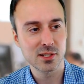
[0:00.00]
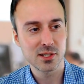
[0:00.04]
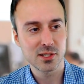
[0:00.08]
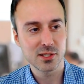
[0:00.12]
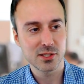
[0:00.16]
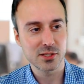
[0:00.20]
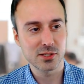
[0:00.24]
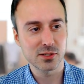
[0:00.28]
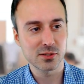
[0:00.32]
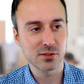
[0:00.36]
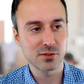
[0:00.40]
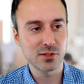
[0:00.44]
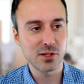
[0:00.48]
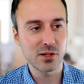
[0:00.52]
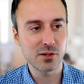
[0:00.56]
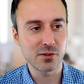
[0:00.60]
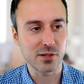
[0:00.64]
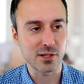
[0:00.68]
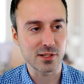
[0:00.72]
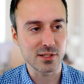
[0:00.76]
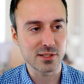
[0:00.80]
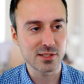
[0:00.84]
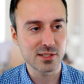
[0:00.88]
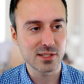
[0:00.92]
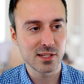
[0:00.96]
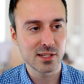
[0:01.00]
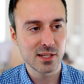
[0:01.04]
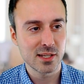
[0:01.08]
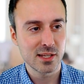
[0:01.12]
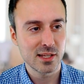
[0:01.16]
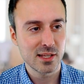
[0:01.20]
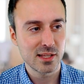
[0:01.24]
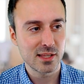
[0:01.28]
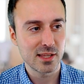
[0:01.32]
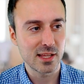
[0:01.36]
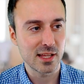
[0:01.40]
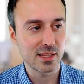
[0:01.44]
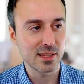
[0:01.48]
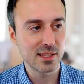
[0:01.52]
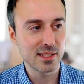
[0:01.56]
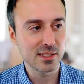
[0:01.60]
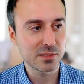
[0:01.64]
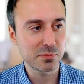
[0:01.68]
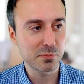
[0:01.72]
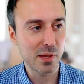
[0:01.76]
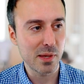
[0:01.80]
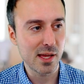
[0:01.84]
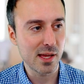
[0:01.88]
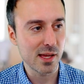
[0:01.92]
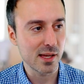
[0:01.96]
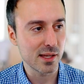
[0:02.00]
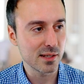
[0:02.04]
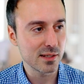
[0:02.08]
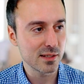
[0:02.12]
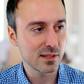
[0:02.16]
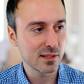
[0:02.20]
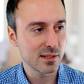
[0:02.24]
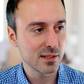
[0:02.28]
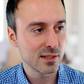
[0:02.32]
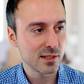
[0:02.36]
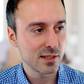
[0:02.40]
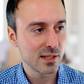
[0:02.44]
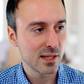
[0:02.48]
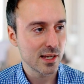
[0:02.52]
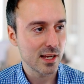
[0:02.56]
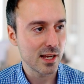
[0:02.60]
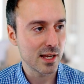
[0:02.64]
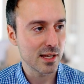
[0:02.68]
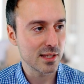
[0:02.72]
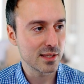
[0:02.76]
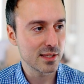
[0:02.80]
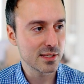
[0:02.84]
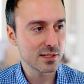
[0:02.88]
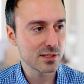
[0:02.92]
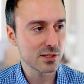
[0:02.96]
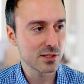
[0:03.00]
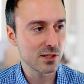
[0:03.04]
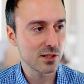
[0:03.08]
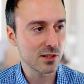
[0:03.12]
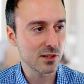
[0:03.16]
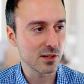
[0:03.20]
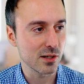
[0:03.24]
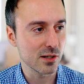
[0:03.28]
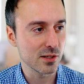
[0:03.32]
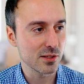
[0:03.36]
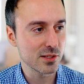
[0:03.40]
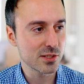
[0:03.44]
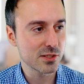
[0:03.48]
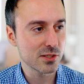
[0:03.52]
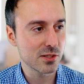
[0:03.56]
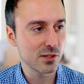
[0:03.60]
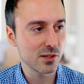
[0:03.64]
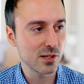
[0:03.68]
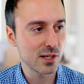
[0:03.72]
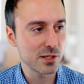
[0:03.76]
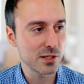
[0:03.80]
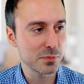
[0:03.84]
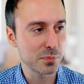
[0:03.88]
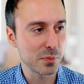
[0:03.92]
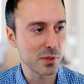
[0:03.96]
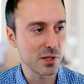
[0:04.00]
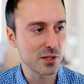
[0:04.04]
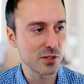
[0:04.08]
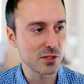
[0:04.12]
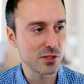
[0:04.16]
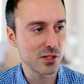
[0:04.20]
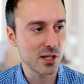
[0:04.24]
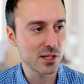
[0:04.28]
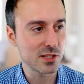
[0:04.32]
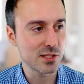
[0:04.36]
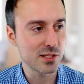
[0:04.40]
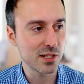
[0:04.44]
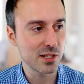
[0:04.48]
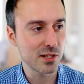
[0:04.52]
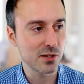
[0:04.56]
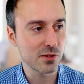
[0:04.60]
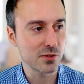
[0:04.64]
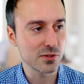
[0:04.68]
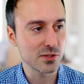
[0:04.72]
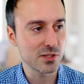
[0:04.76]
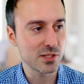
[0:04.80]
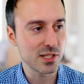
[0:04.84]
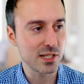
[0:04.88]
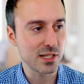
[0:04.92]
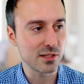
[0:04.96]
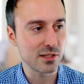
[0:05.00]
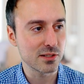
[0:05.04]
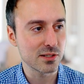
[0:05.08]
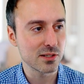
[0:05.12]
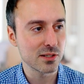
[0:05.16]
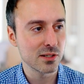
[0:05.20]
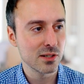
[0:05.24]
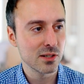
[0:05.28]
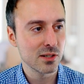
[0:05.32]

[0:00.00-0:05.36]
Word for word: you'll notice that this man and this girl, this girl has been adjusting her seat